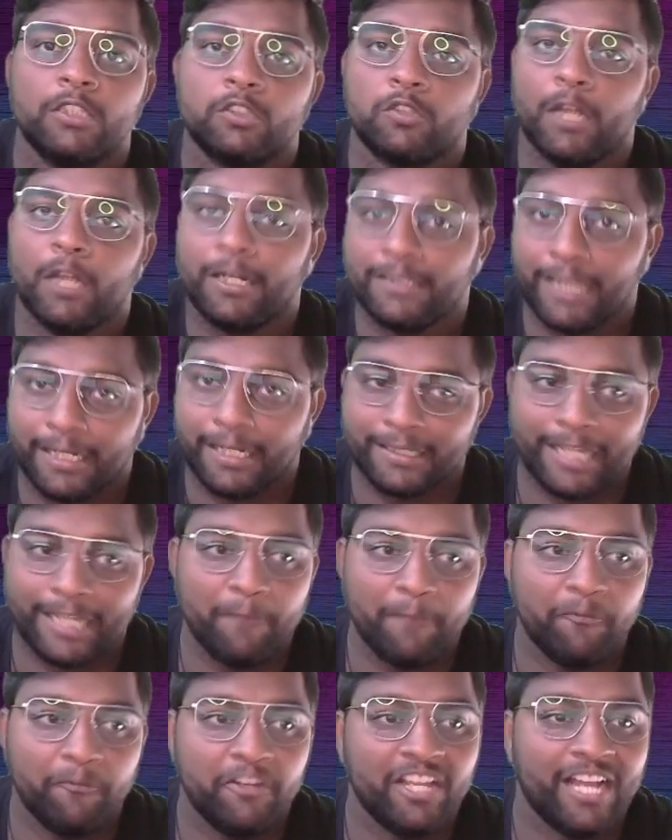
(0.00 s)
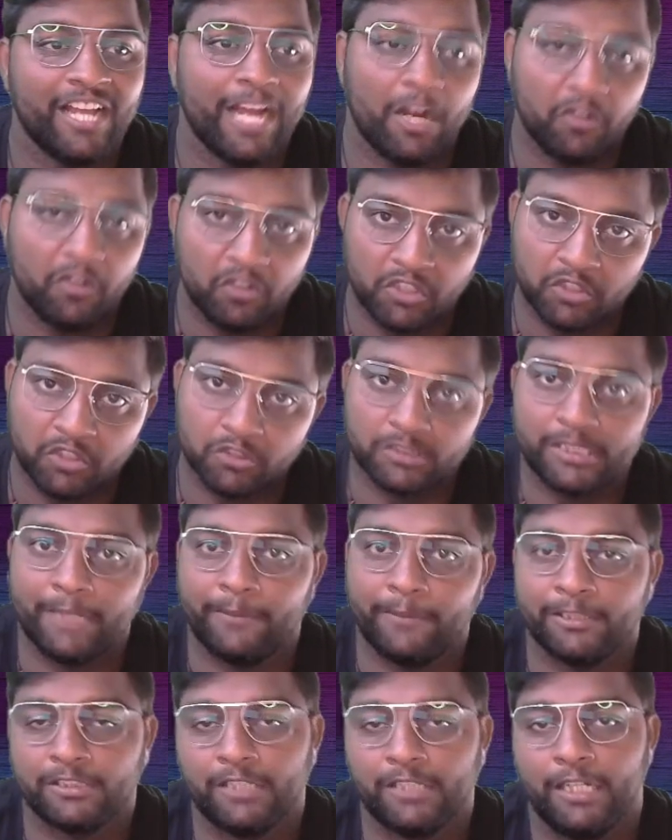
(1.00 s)
So at that time we have to use
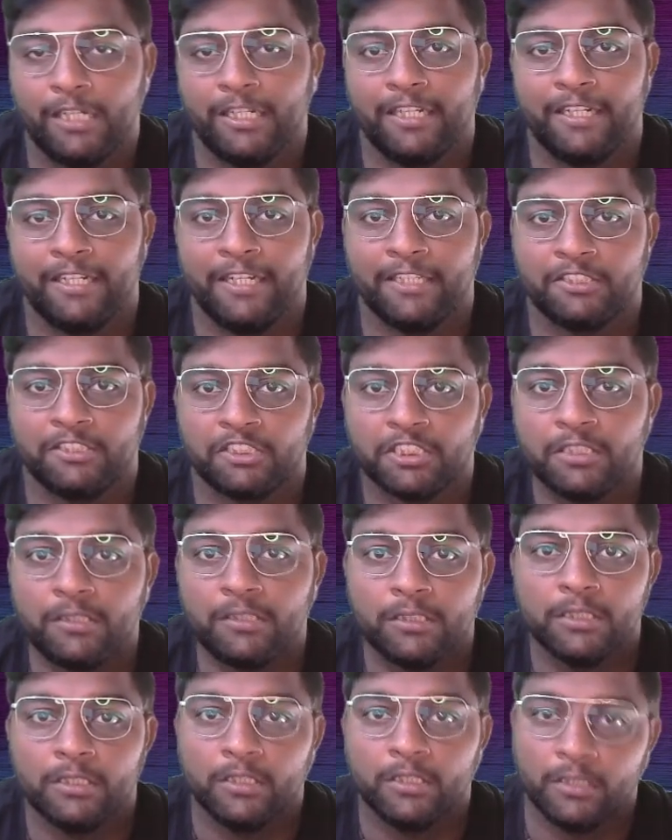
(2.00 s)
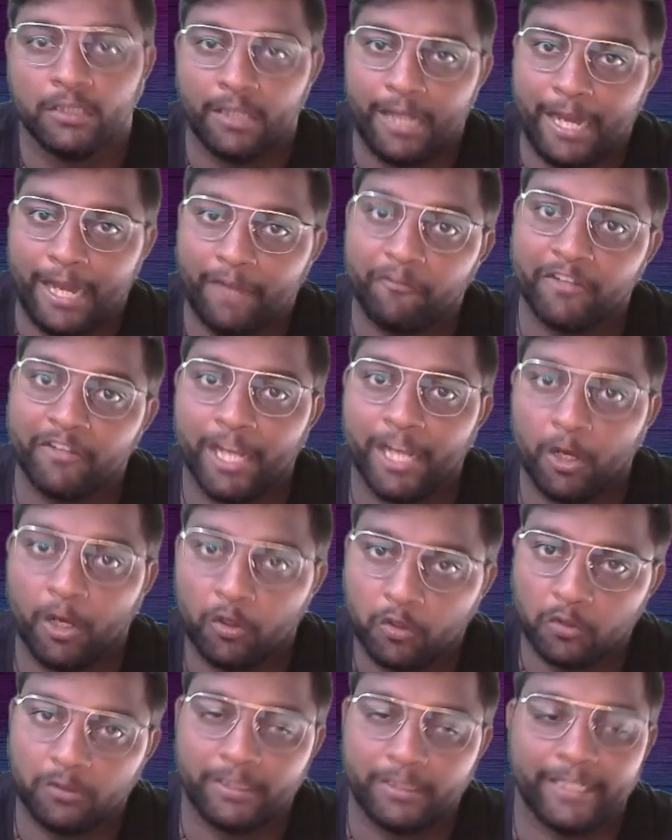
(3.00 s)
dimensionality reduction and we
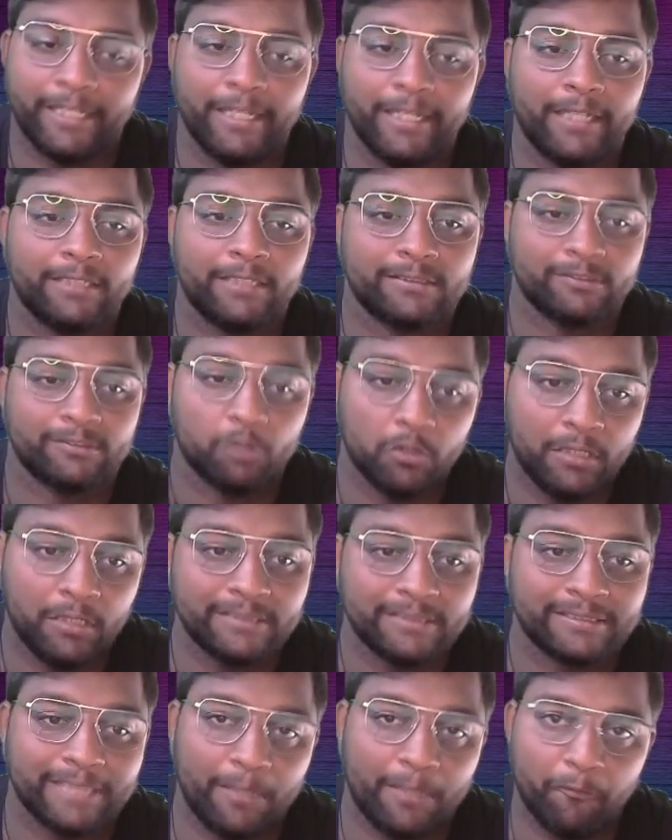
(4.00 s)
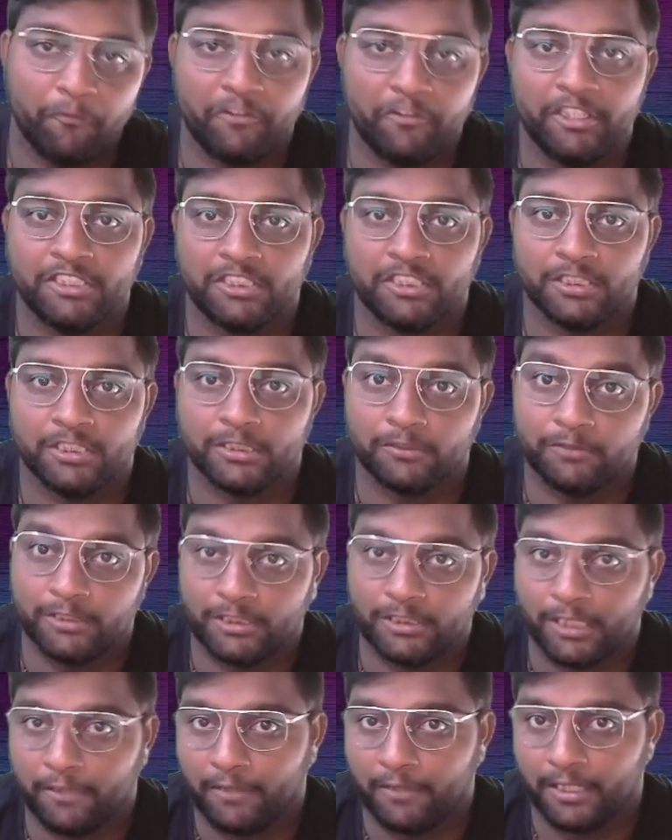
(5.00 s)
have to take only some features
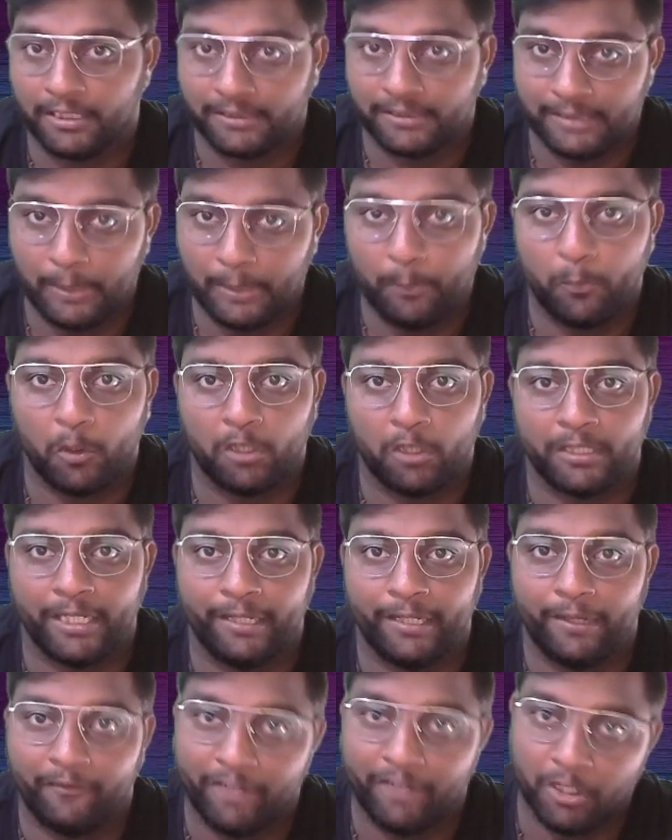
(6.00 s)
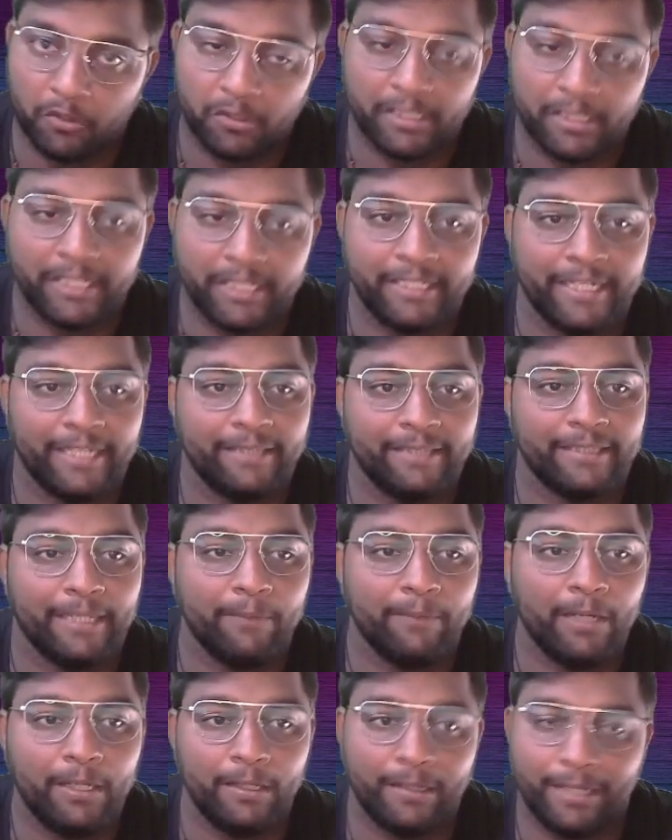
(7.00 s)
whichever is important and we have to retain
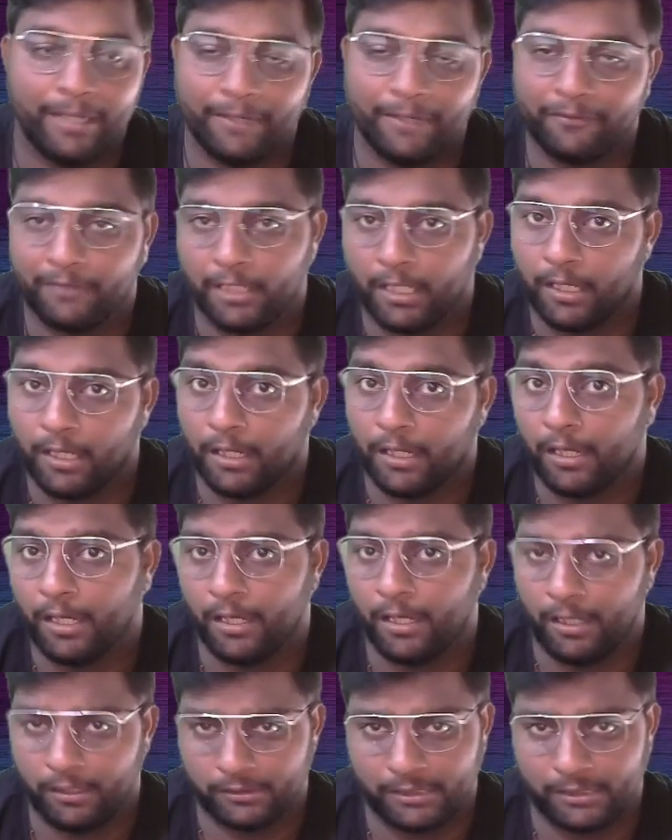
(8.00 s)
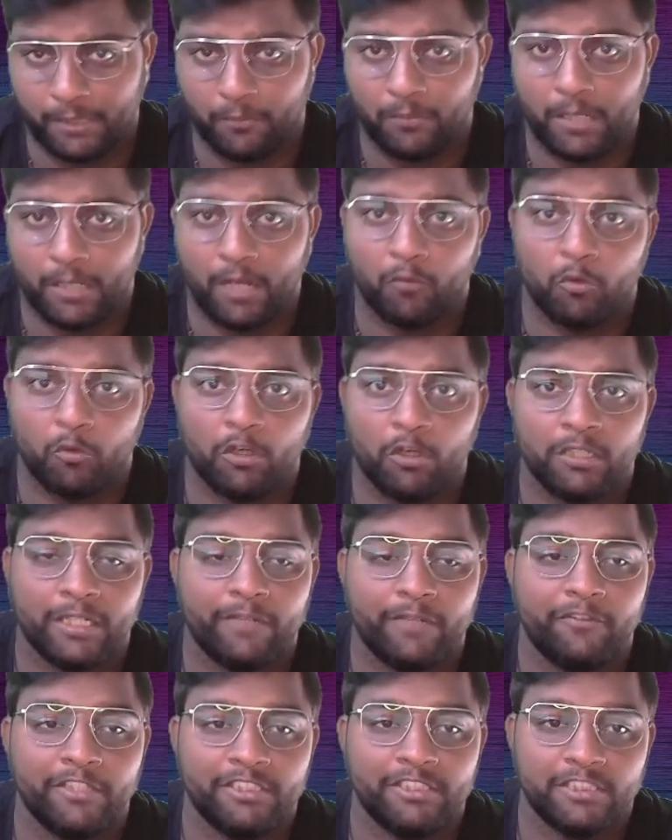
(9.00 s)
them, and left some
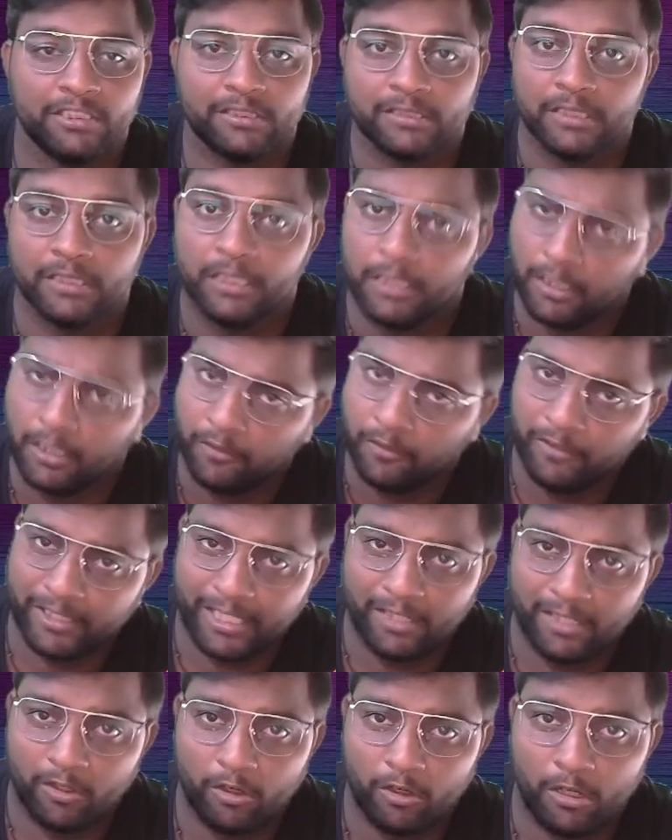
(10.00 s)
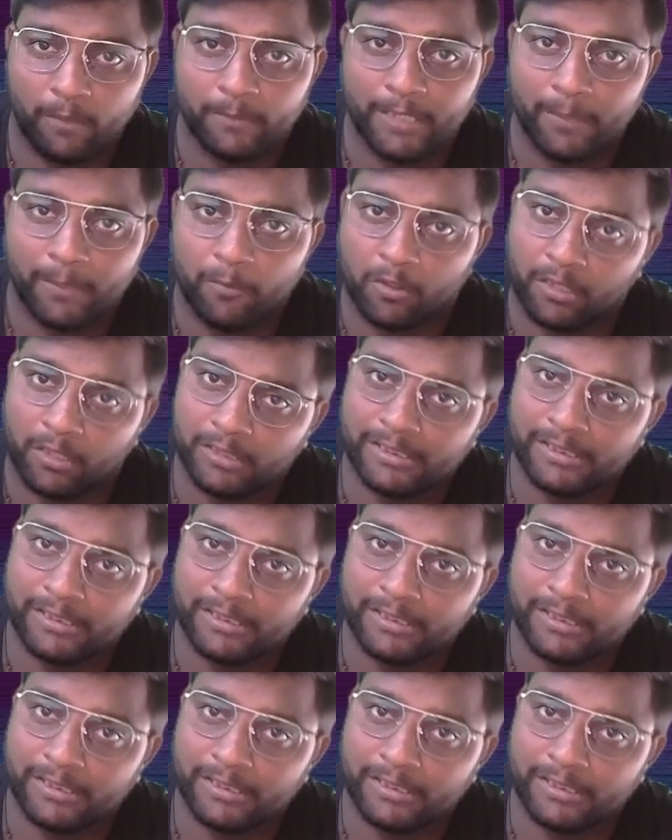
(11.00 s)
unwanted features we can drop them or